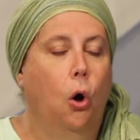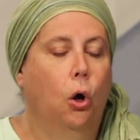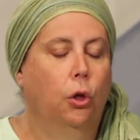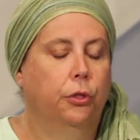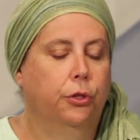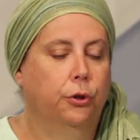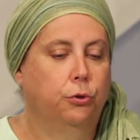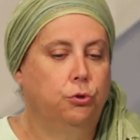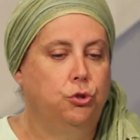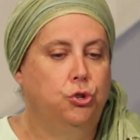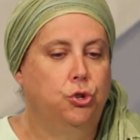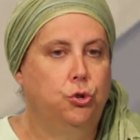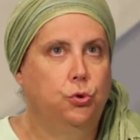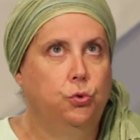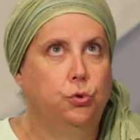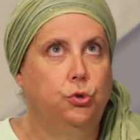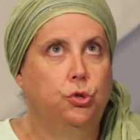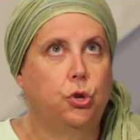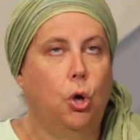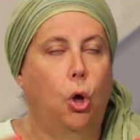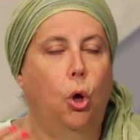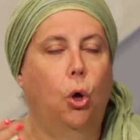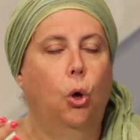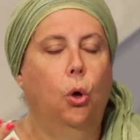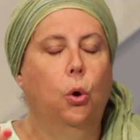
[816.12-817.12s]
although
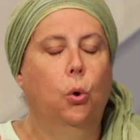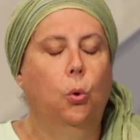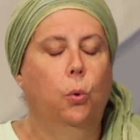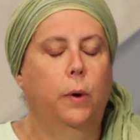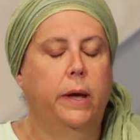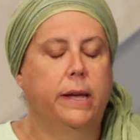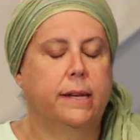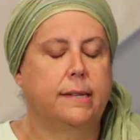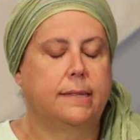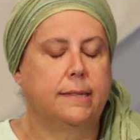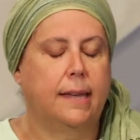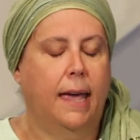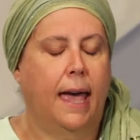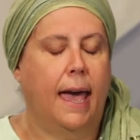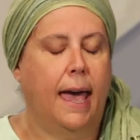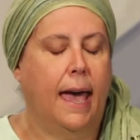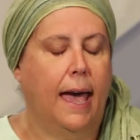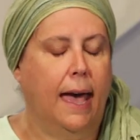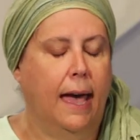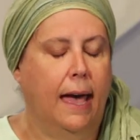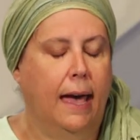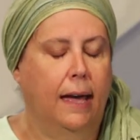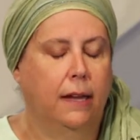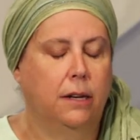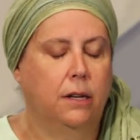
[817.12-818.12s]
Jews always
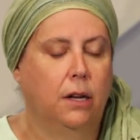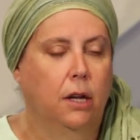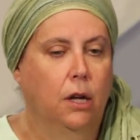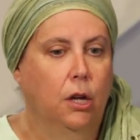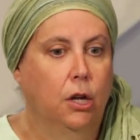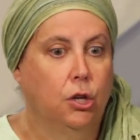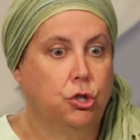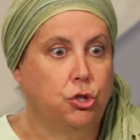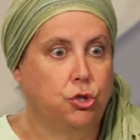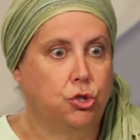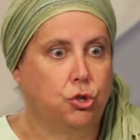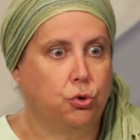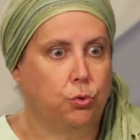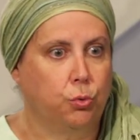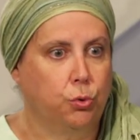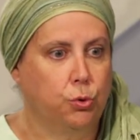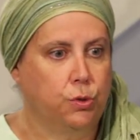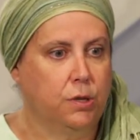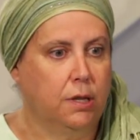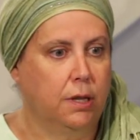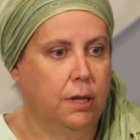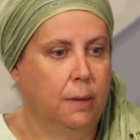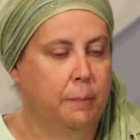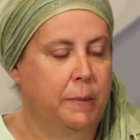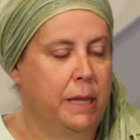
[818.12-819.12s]
had
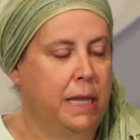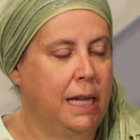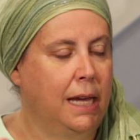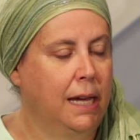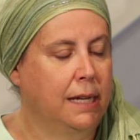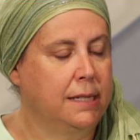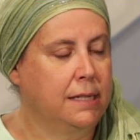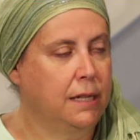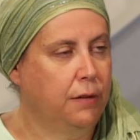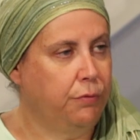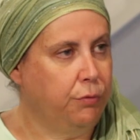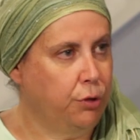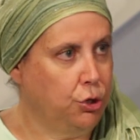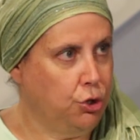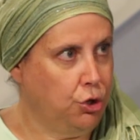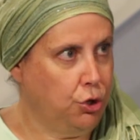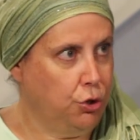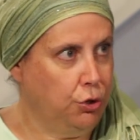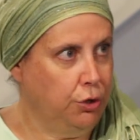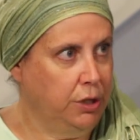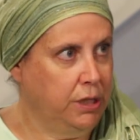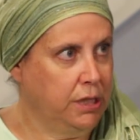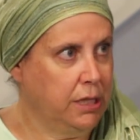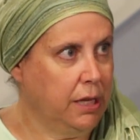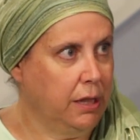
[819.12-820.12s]
Jerusalem and the idea of
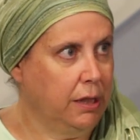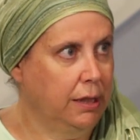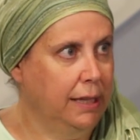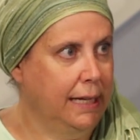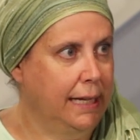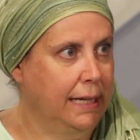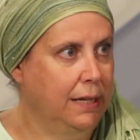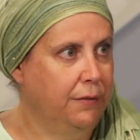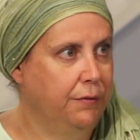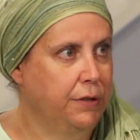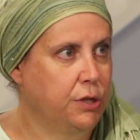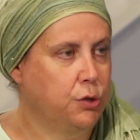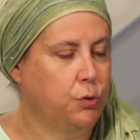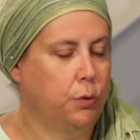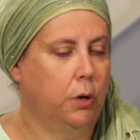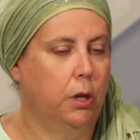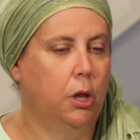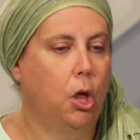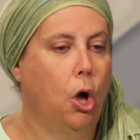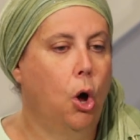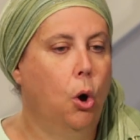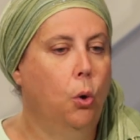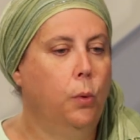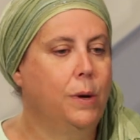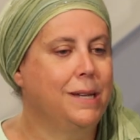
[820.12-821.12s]
returning to the land of
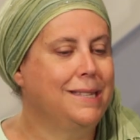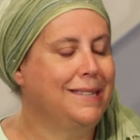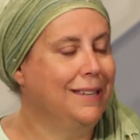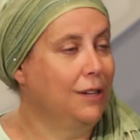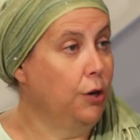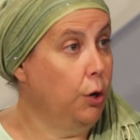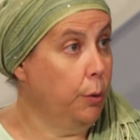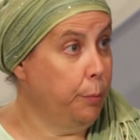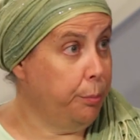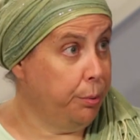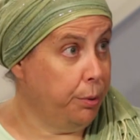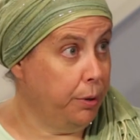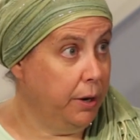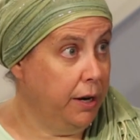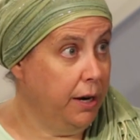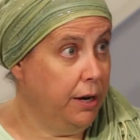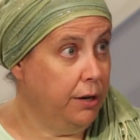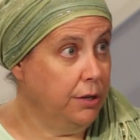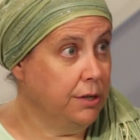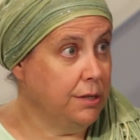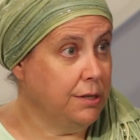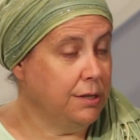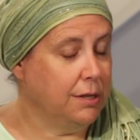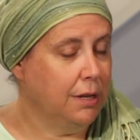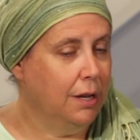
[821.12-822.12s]
Israel always in our
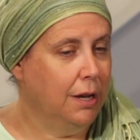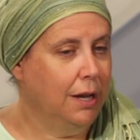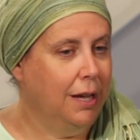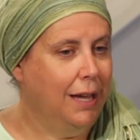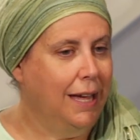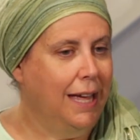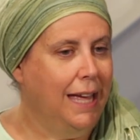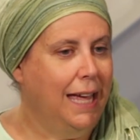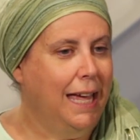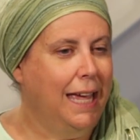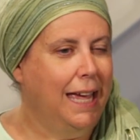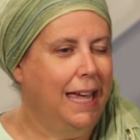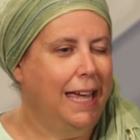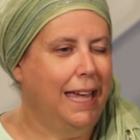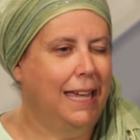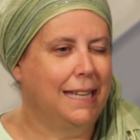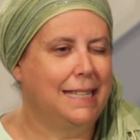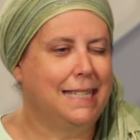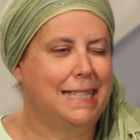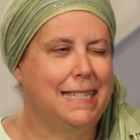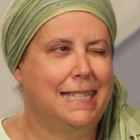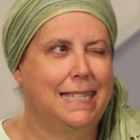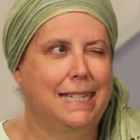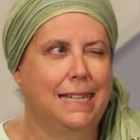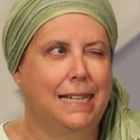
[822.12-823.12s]
prayers,
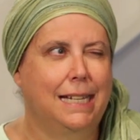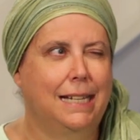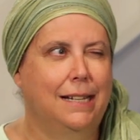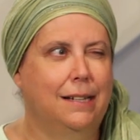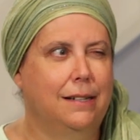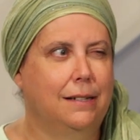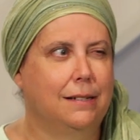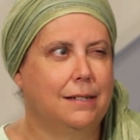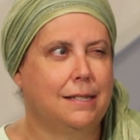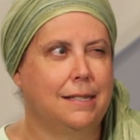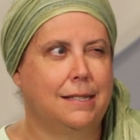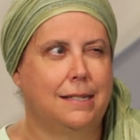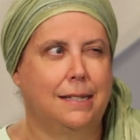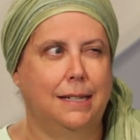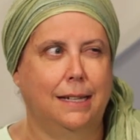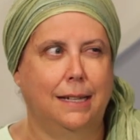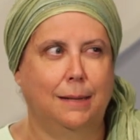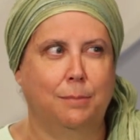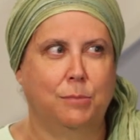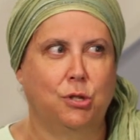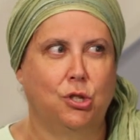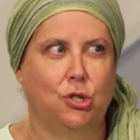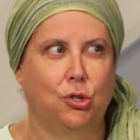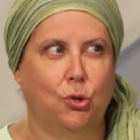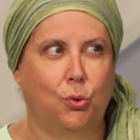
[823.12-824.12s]
it didn't
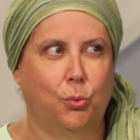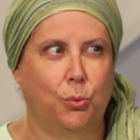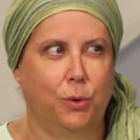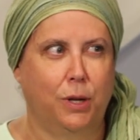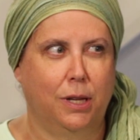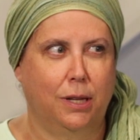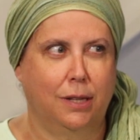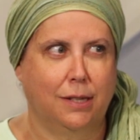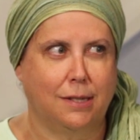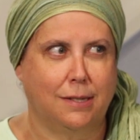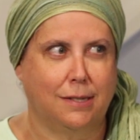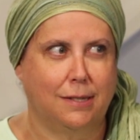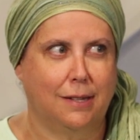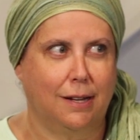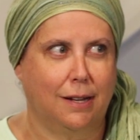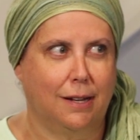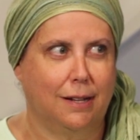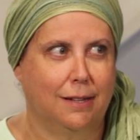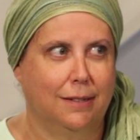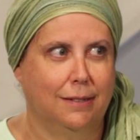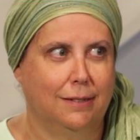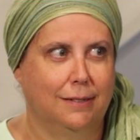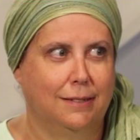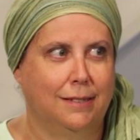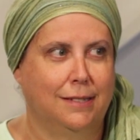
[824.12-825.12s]
seem so
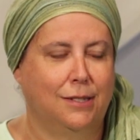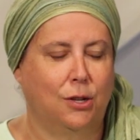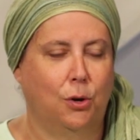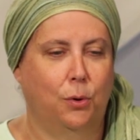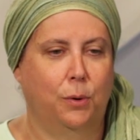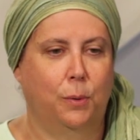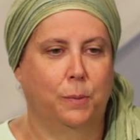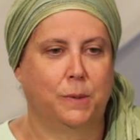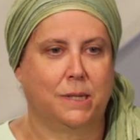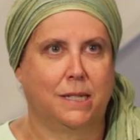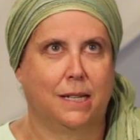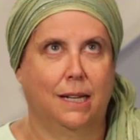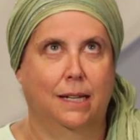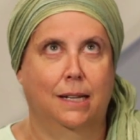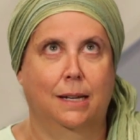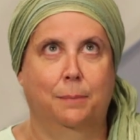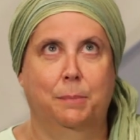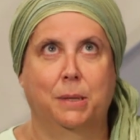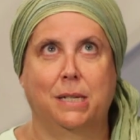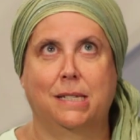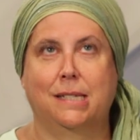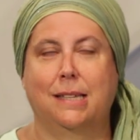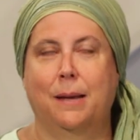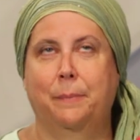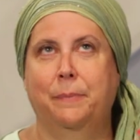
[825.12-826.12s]
realistic. So it was going to
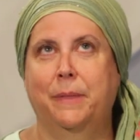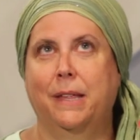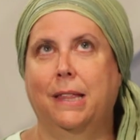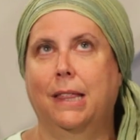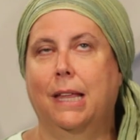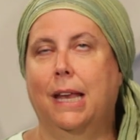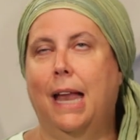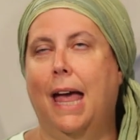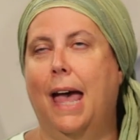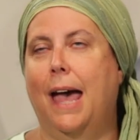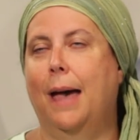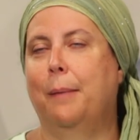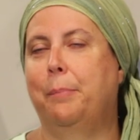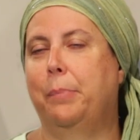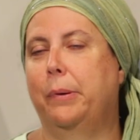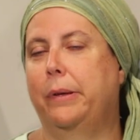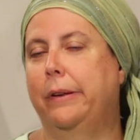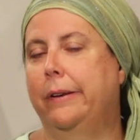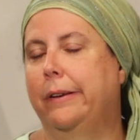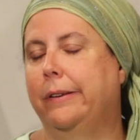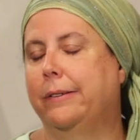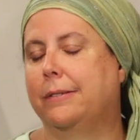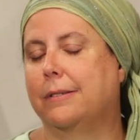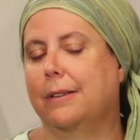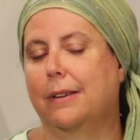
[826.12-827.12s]
be something that
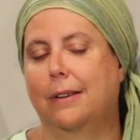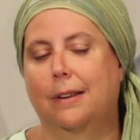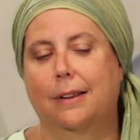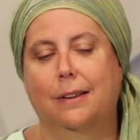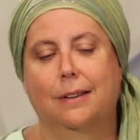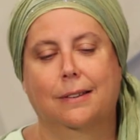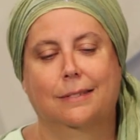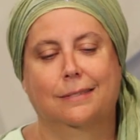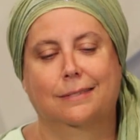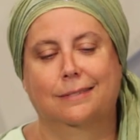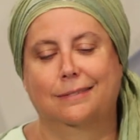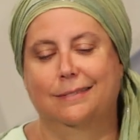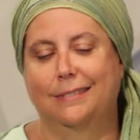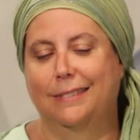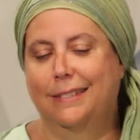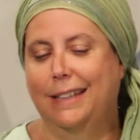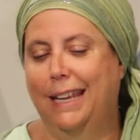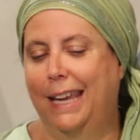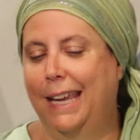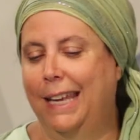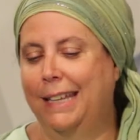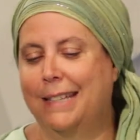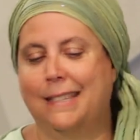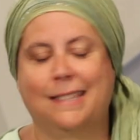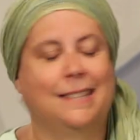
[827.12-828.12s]
happened
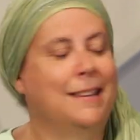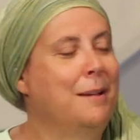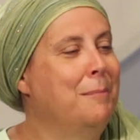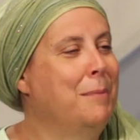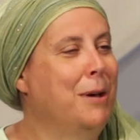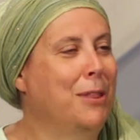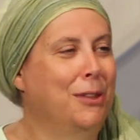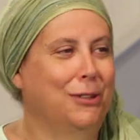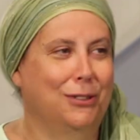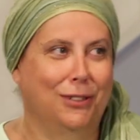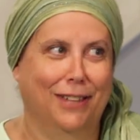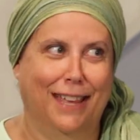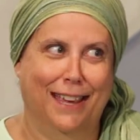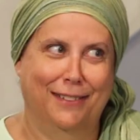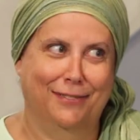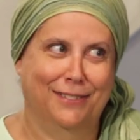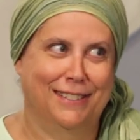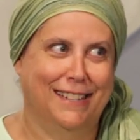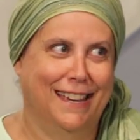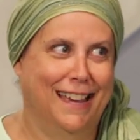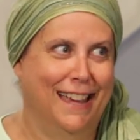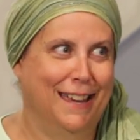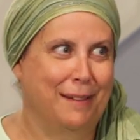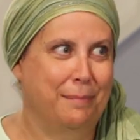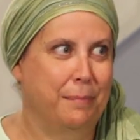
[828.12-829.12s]
in some other
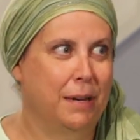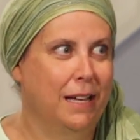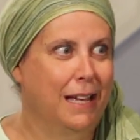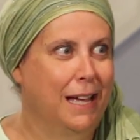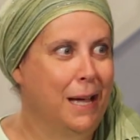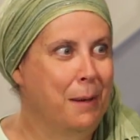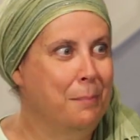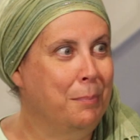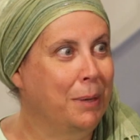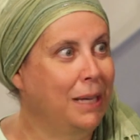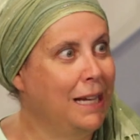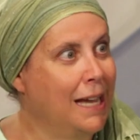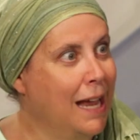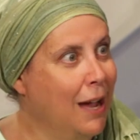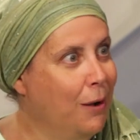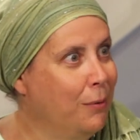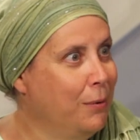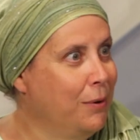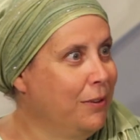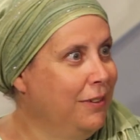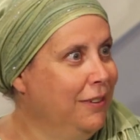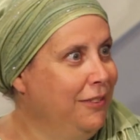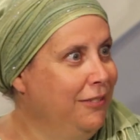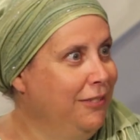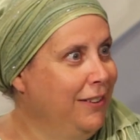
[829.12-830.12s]
lifetime, but now
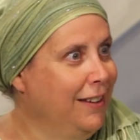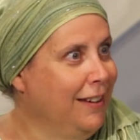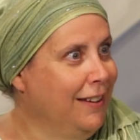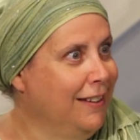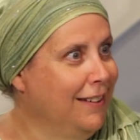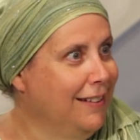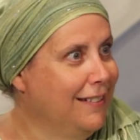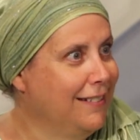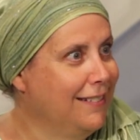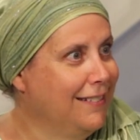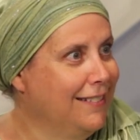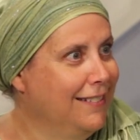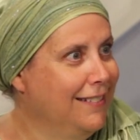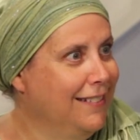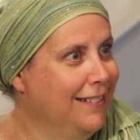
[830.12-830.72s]
we're living it.